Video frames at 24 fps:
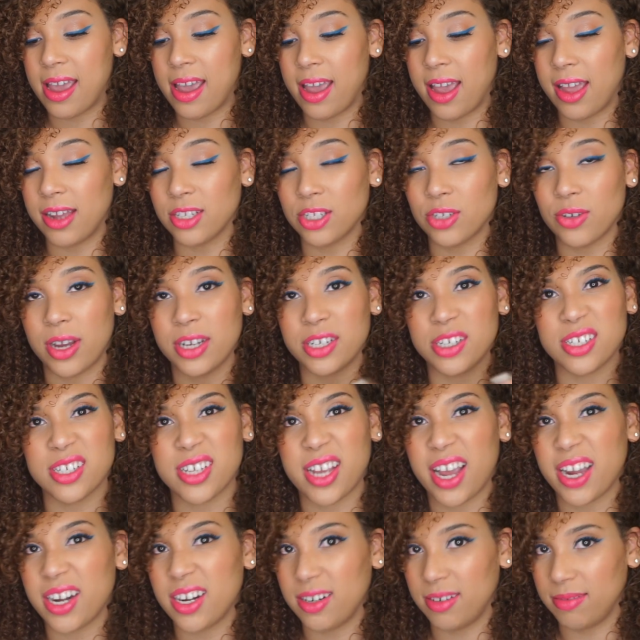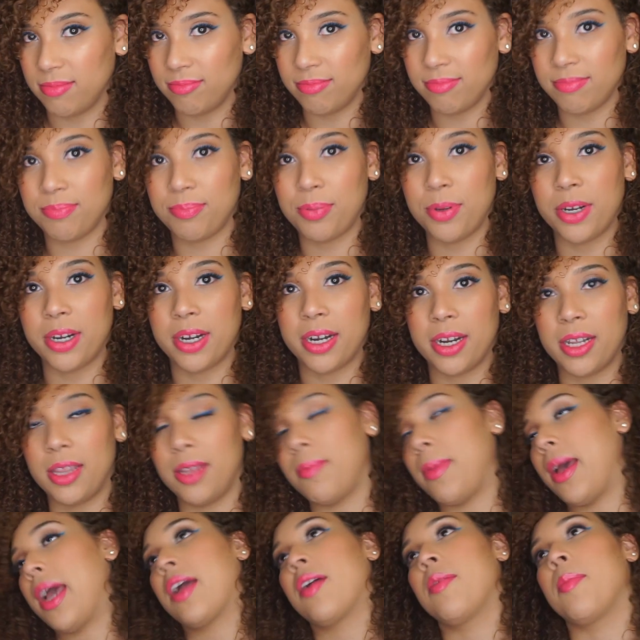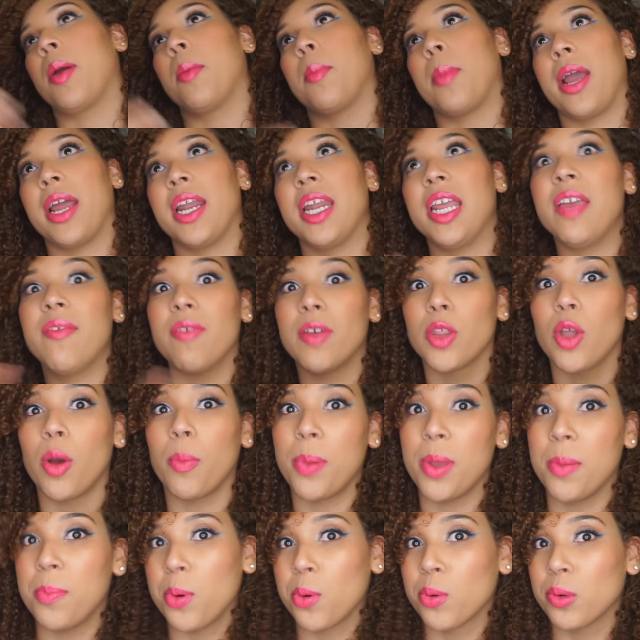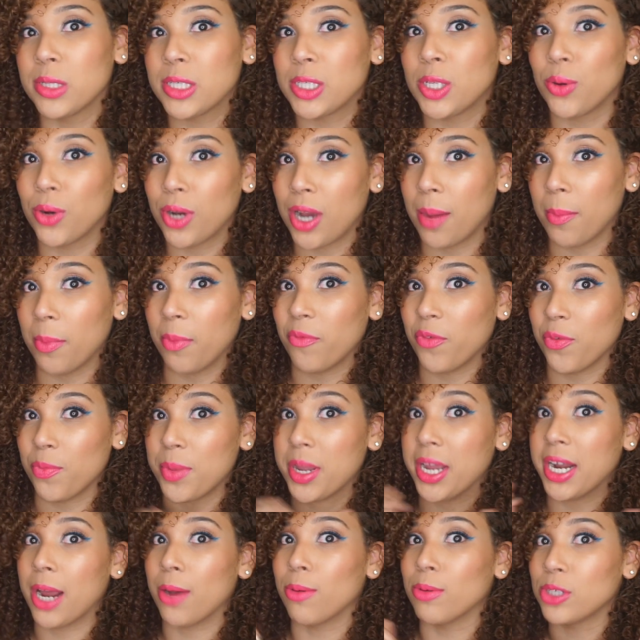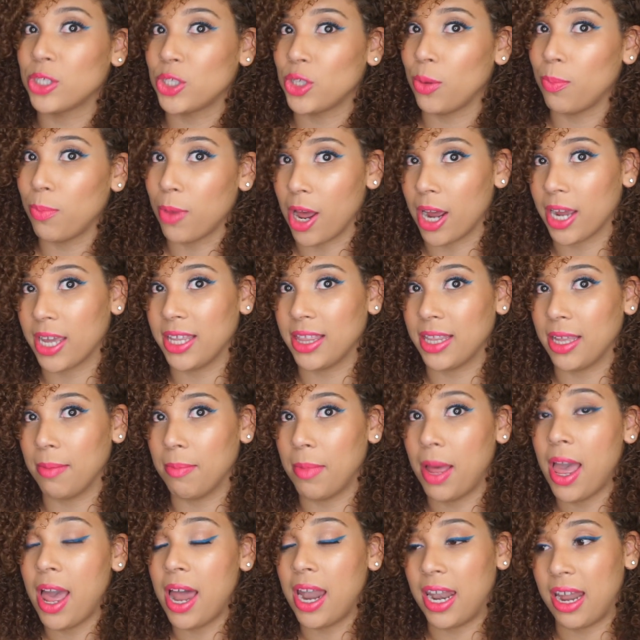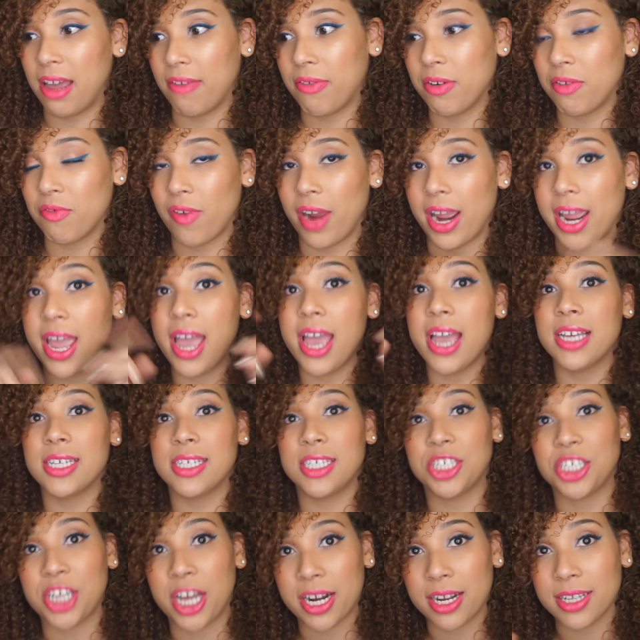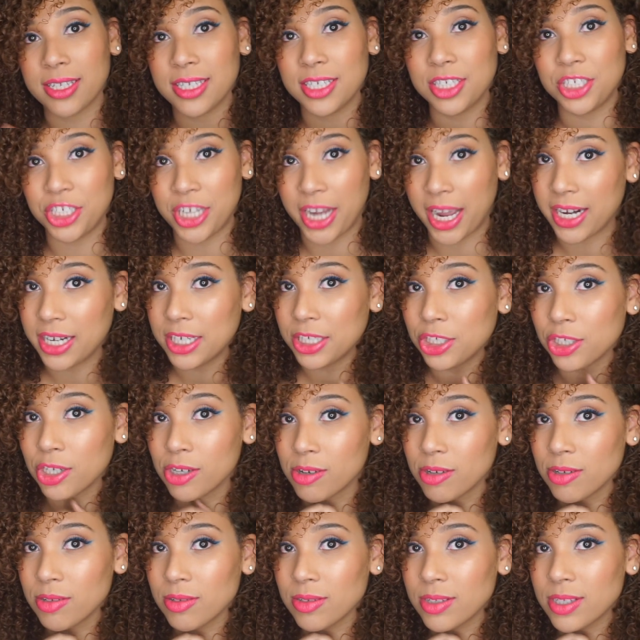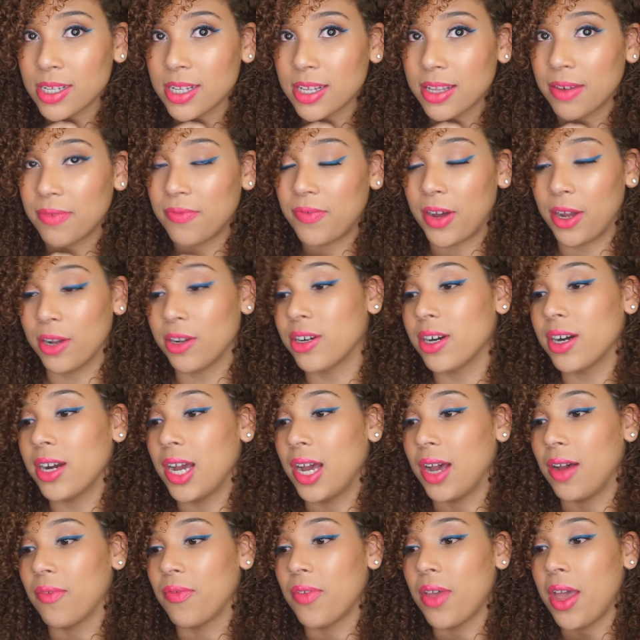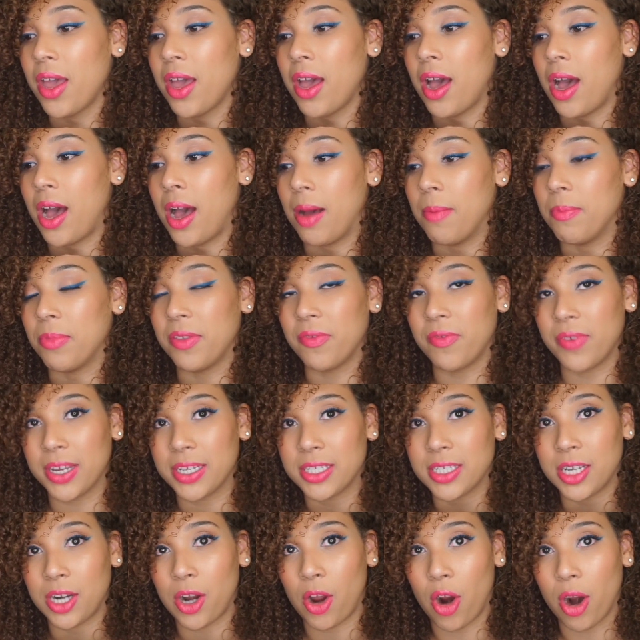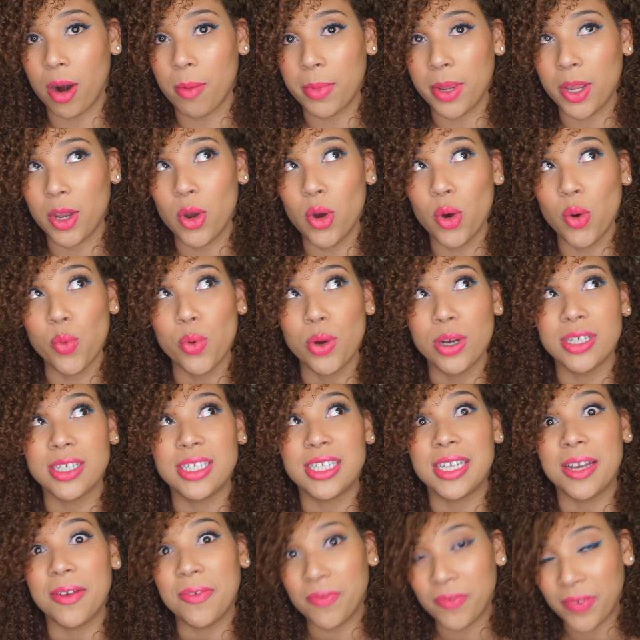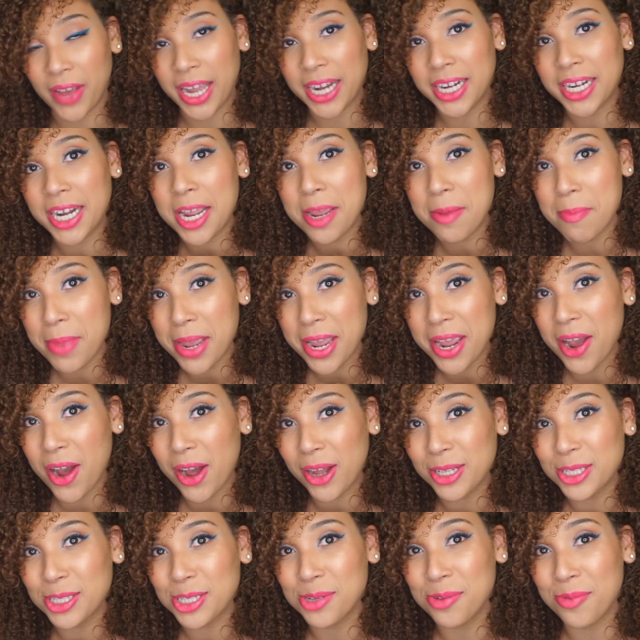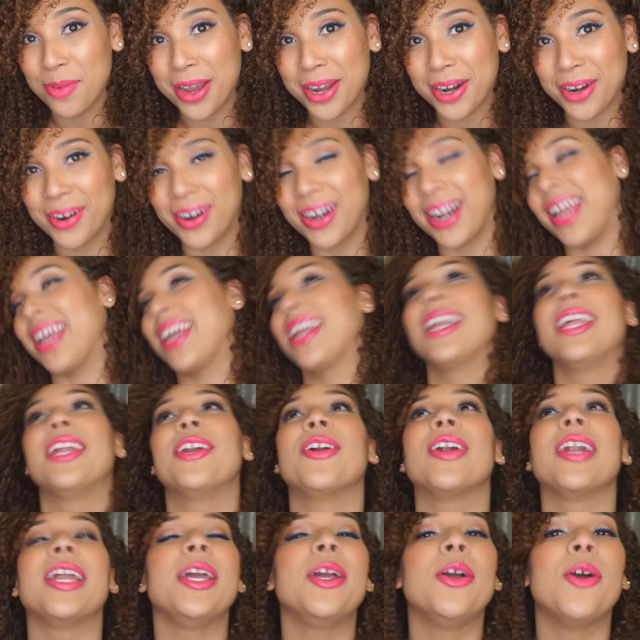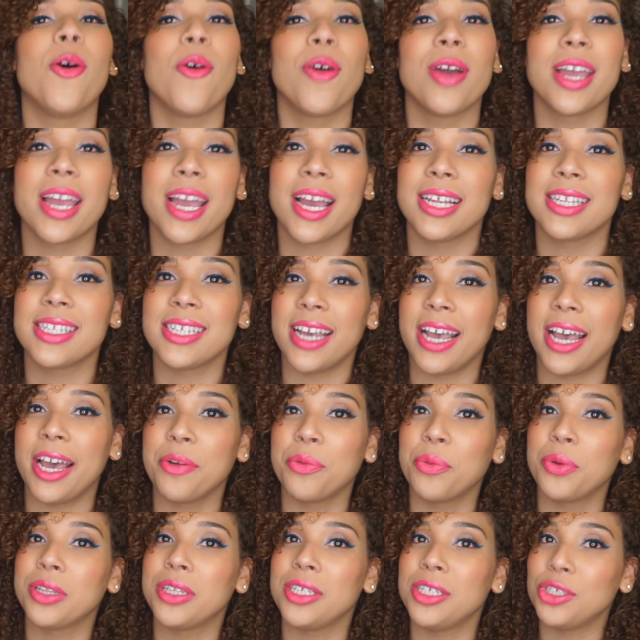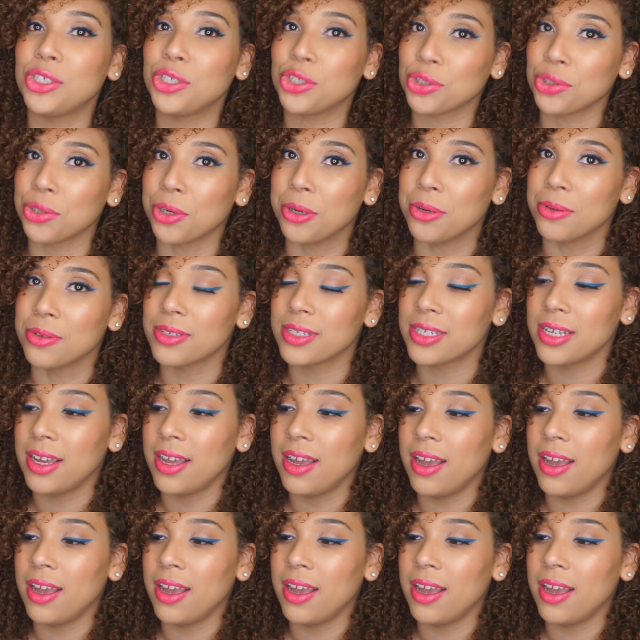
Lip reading: And so I just kind of put it in the back of my mind, even though people were still coming for me and I was still blocking them left and right. Shout out to Janet Jones, the founder of the Vixen Army, who was defending me on Twitter, like literally going head to head with these trolls.